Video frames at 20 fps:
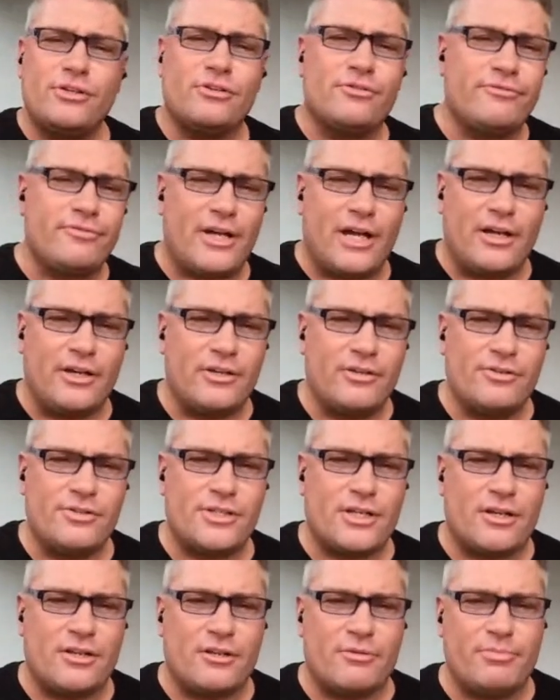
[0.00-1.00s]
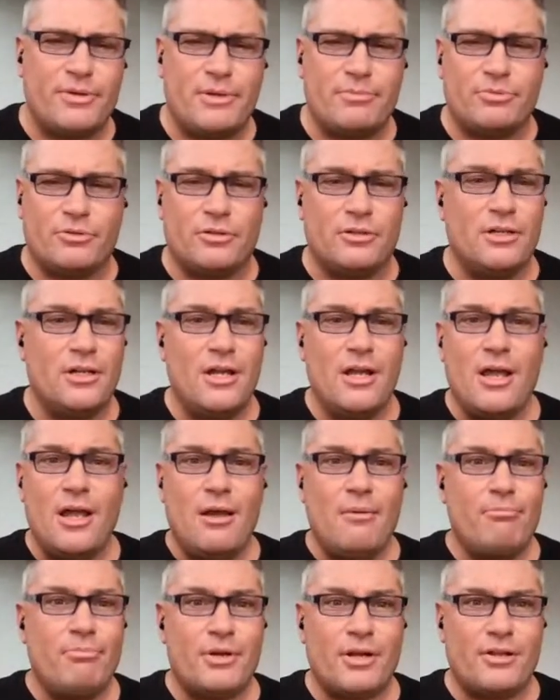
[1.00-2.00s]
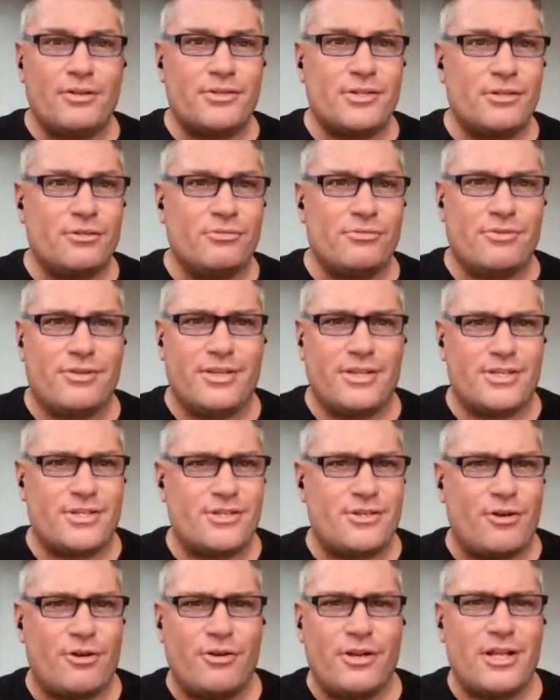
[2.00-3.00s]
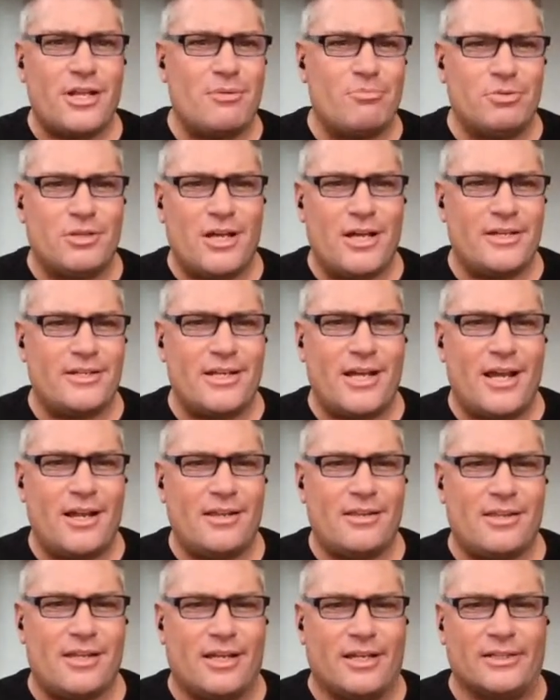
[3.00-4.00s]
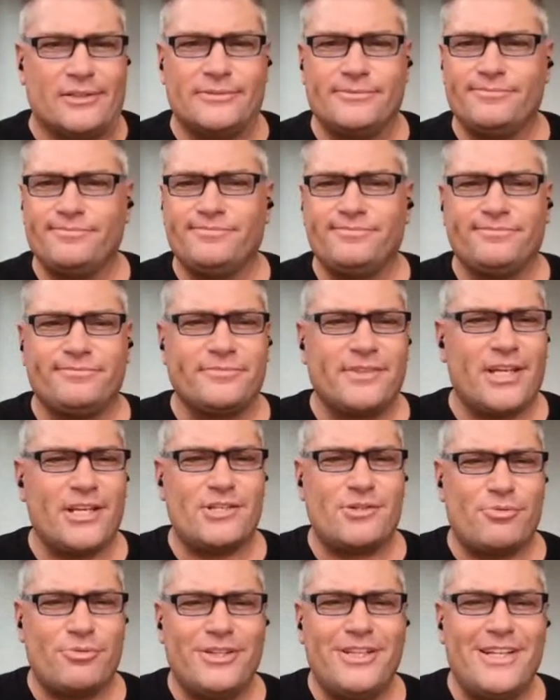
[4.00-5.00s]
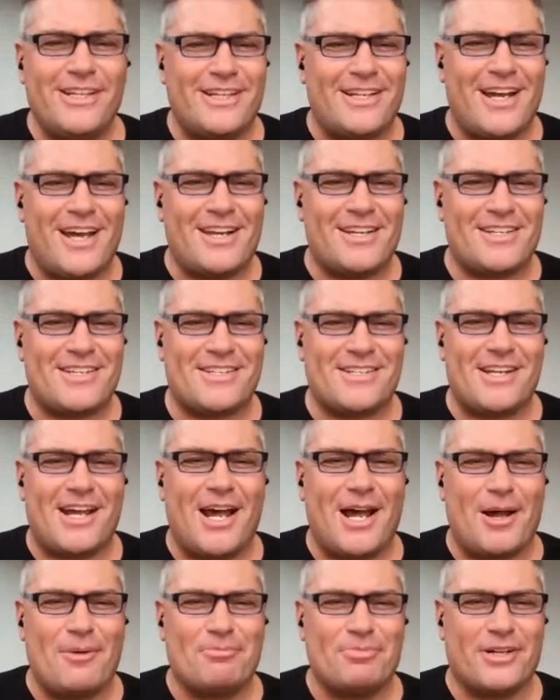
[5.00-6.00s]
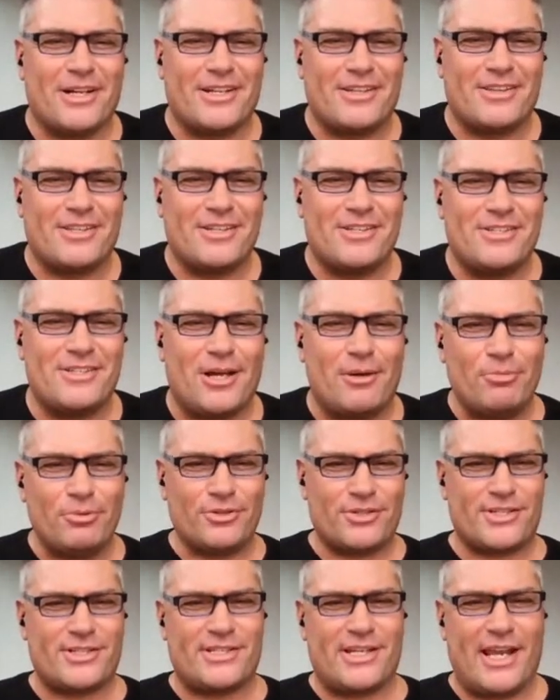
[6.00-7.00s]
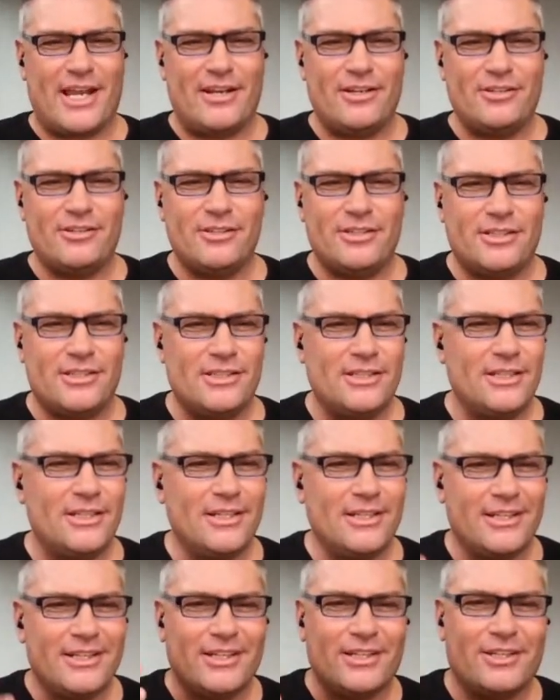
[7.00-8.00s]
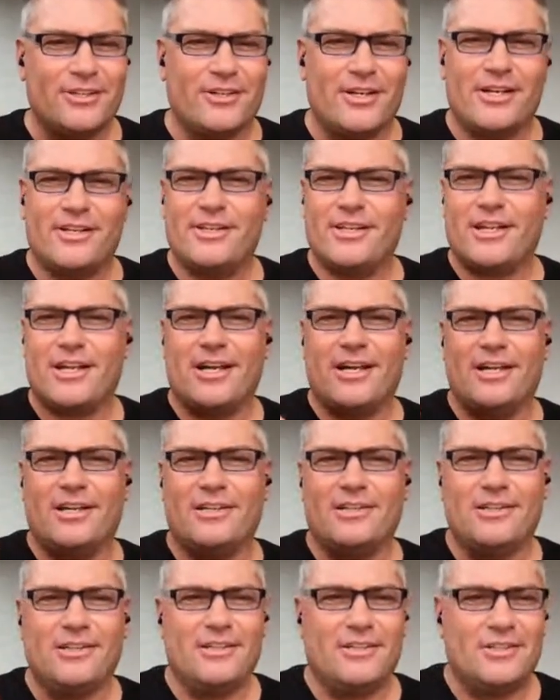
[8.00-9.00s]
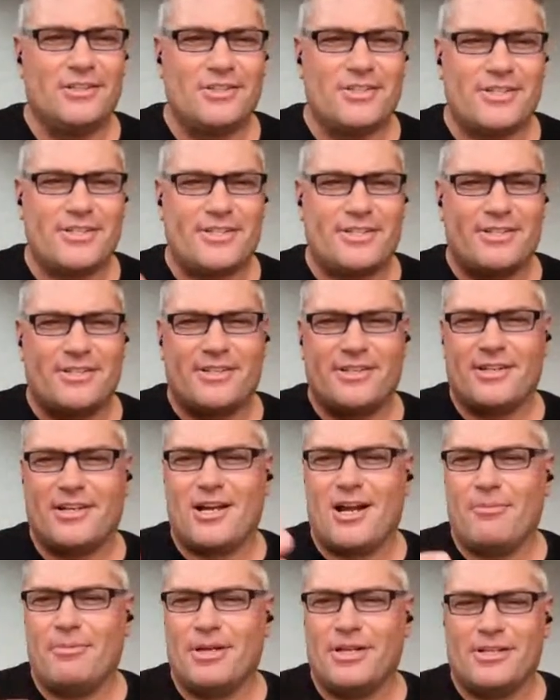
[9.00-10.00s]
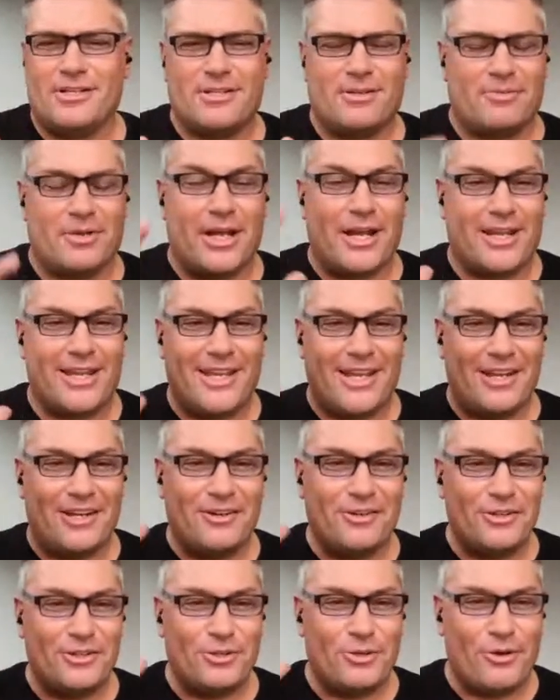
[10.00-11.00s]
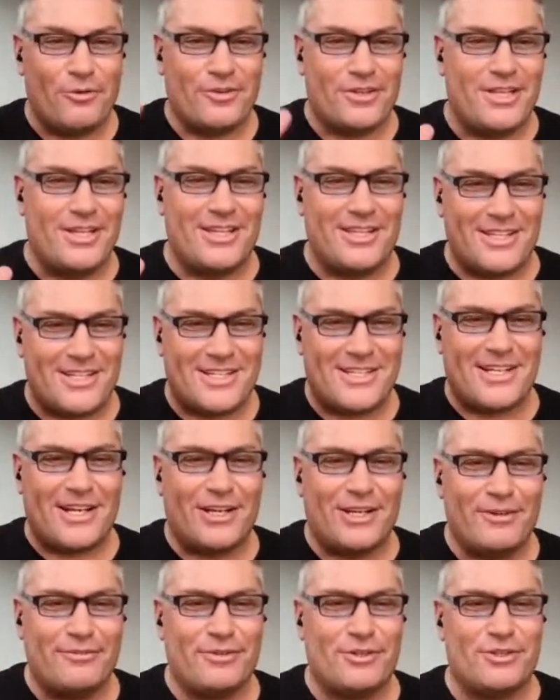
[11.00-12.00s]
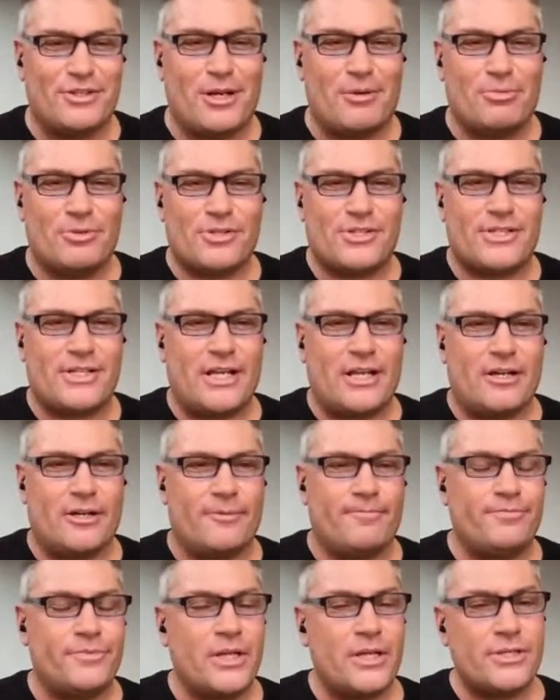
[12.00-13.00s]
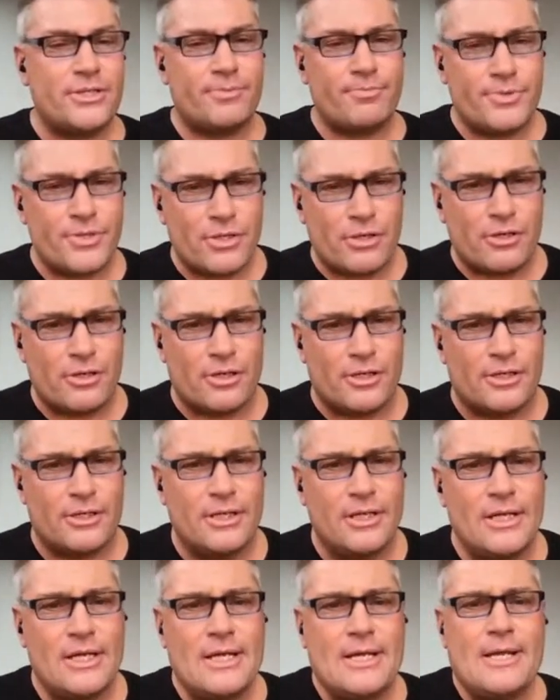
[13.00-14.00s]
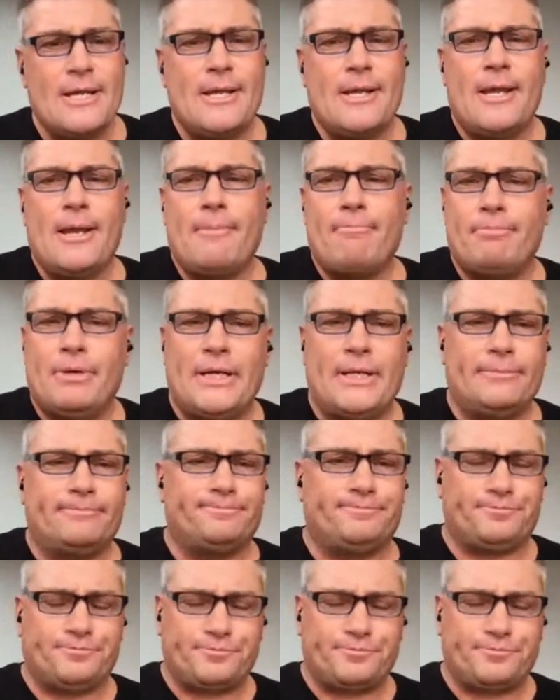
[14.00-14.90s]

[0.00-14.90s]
your values on other people. But also this turning a blind eye thing, it's really got to stop. Like the double standard, I think I just commented to somebody, I can't hear you over the sound of your double standard. It's absurd. But